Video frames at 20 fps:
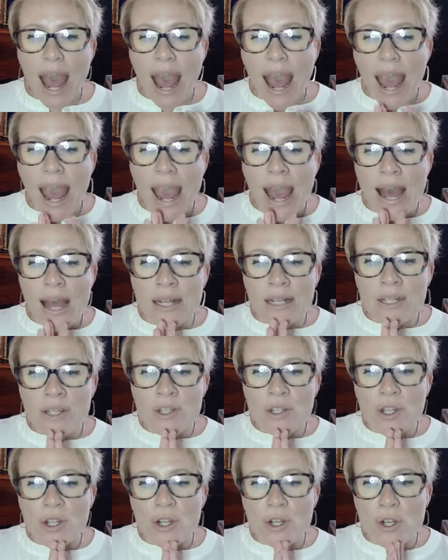
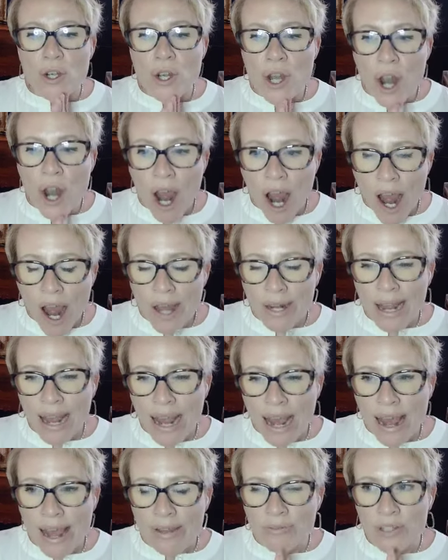and not
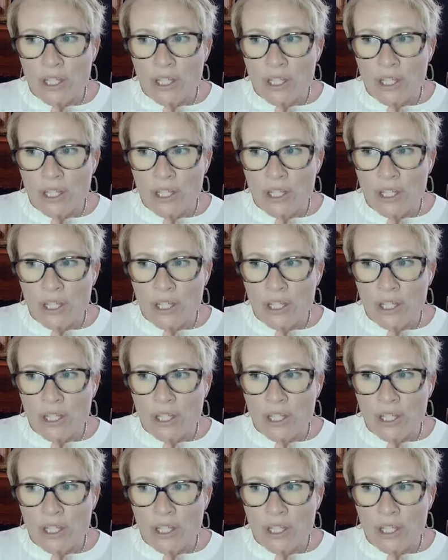have